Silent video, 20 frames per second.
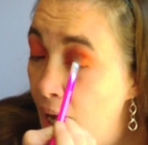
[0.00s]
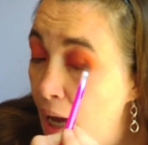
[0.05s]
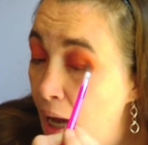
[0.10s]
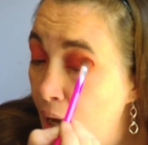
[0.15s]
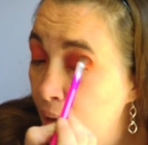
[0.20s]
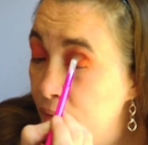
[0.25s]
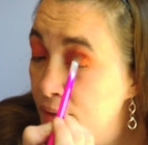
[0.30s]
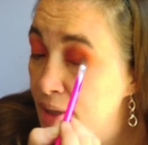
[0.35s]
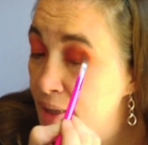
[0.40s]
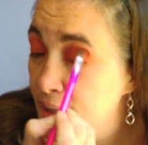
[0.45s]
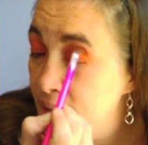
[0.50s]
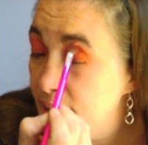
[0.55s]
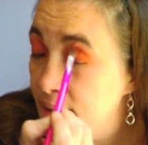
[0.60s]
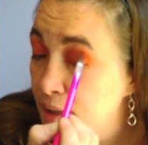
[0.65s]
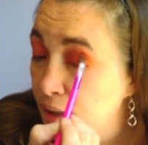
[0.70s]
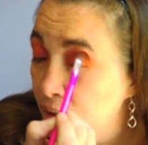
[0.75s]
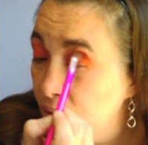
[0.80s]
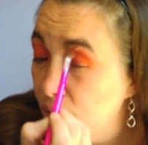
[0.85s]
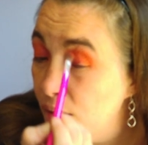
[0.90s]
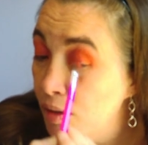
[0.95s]
I would
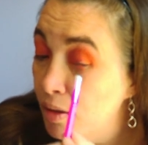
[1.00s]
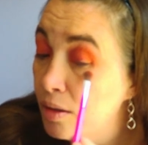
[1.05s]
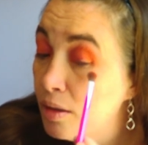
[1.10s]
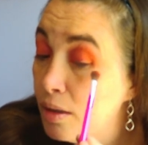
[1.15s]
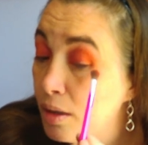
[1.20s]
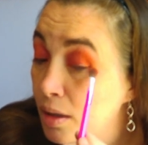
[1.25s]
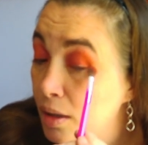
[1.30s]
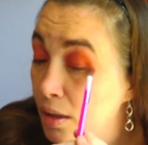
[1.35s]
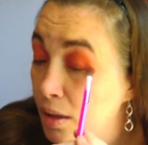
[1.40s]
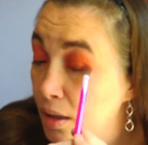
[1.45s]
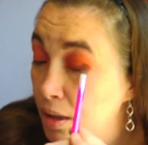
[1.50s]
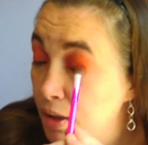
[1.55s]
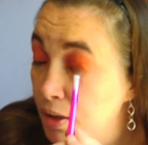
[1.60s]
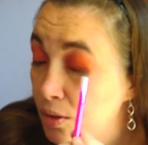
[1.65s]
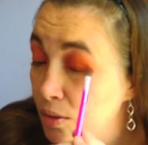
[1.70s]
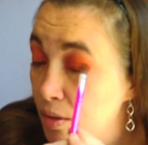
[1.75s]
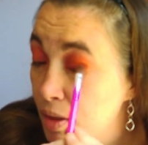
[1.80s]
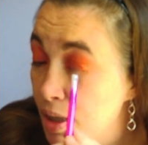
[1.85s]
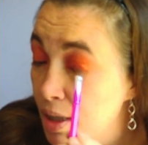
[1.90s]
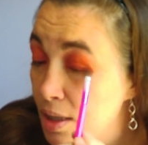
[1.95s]
still
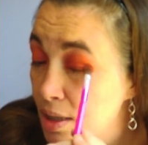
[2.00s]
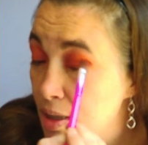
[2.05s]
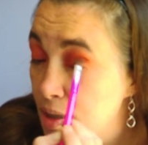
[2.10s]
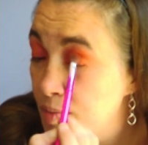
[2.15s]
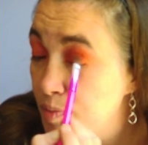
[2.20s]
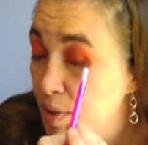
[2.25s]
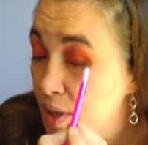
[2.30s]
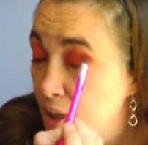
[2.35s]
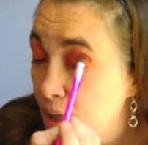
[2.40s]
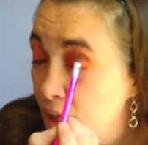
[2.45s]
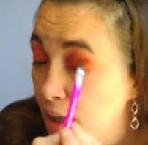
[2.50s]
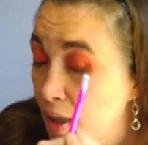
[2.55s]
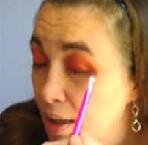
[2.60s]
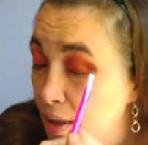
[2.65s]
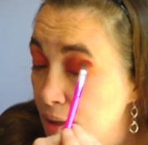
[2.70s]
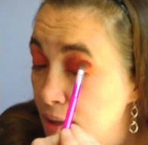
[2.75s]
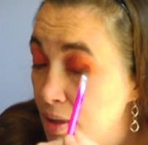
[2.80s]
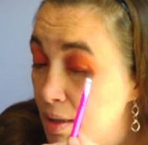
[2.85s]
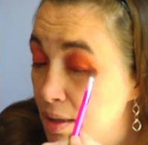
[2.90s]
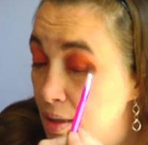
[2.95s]
do this,
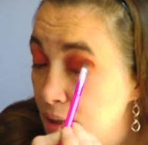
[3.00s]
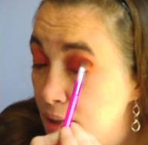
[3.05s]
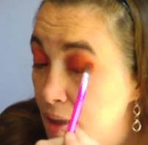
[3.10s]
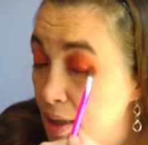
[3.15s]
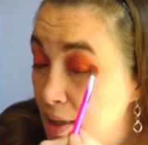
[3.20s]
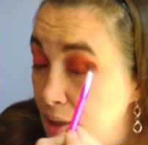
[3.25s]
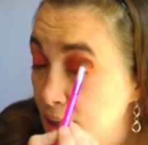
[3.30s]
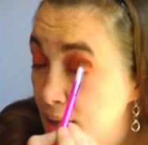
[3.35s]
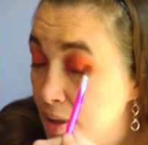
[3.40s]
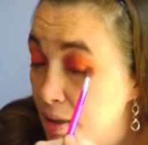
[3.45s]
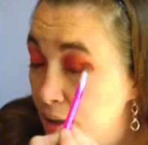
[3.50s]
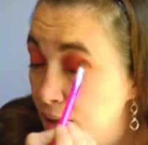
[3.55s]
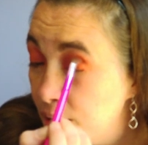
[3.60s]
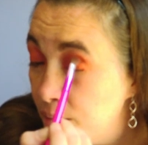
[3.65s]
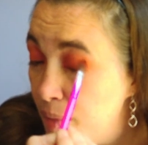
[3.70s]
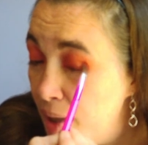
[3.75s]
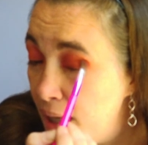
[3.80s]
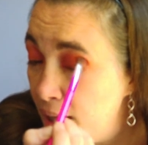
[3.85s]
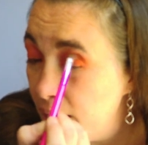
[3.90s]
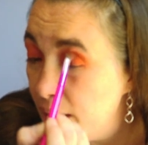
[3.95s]
because this is a
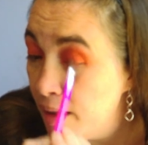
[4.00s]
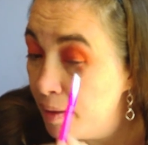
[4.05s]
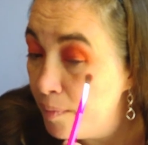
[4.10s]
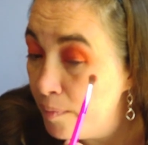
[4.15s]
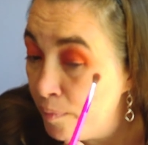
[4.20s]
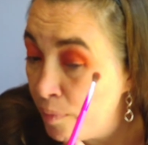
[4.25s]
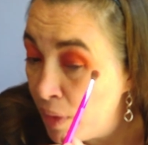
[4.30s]
good palette.